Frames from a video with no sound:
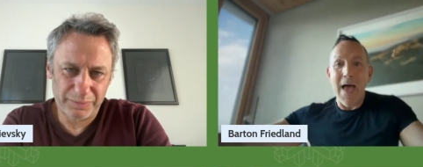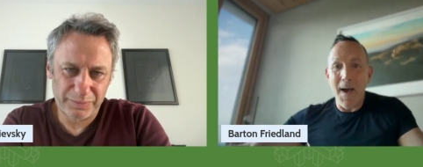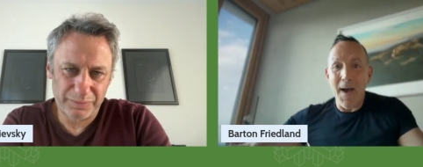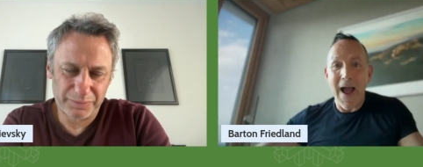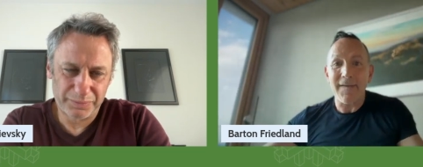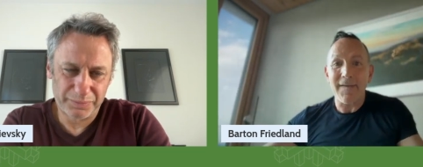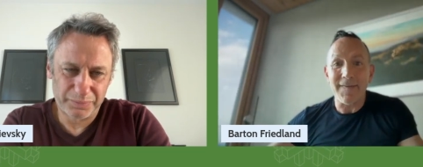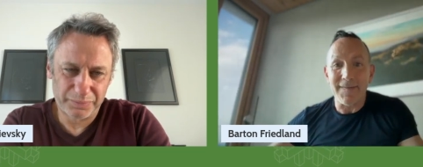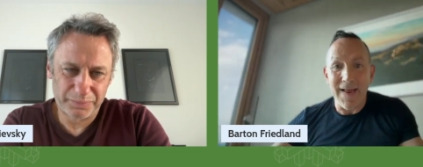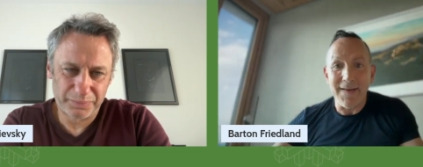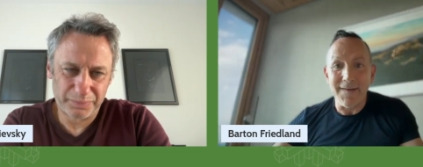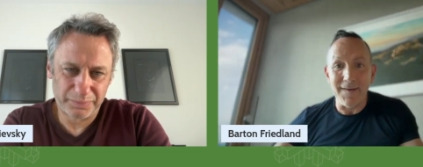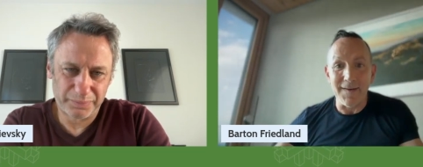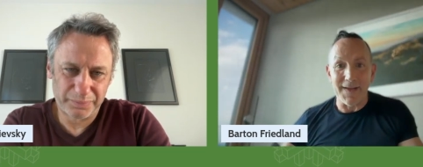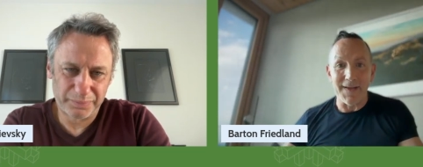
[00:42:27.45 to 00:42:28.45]

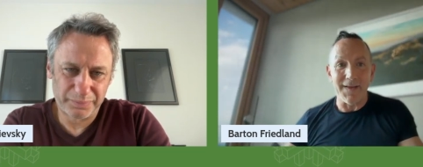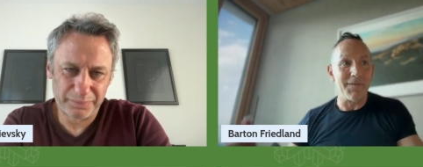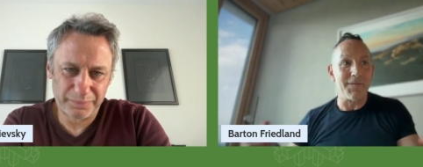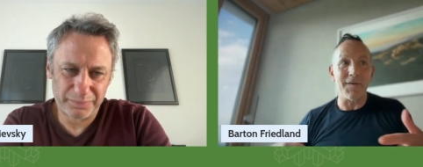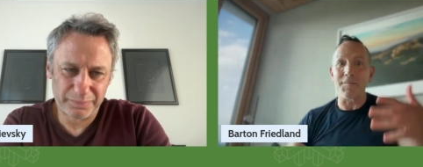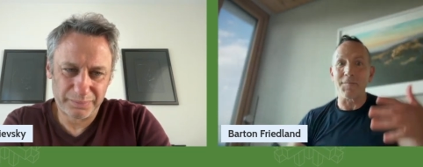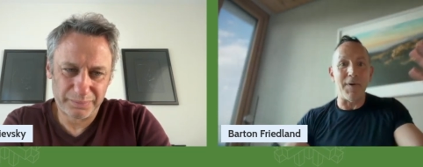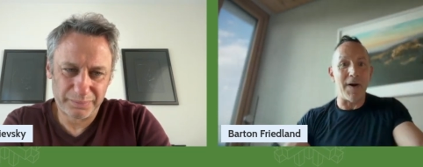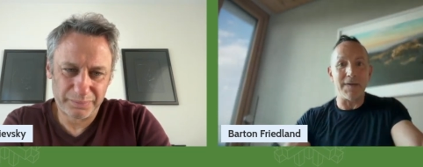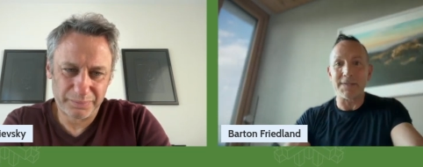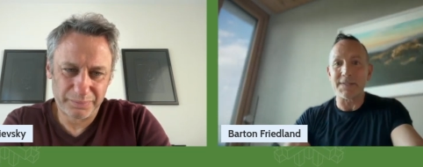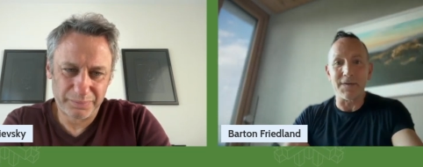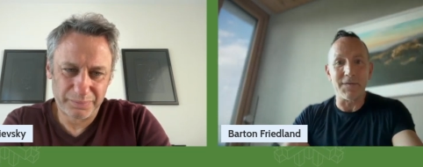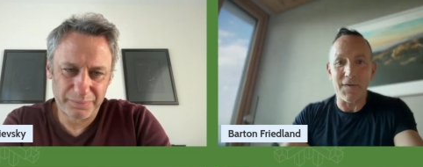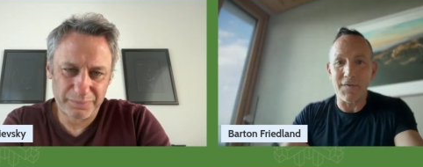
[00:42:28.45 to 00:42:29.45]
Speaker 1: accidentally just by
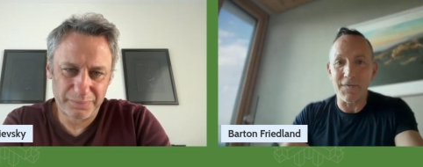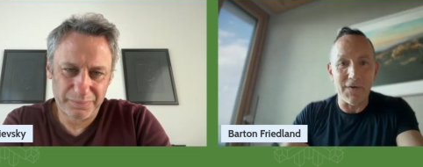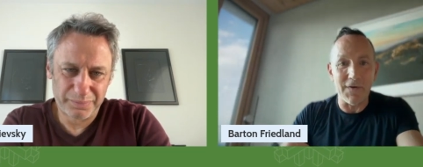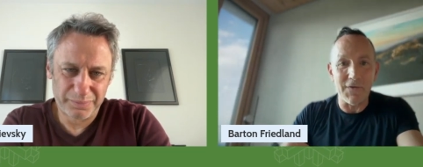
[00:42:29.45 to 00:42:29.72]
suggesting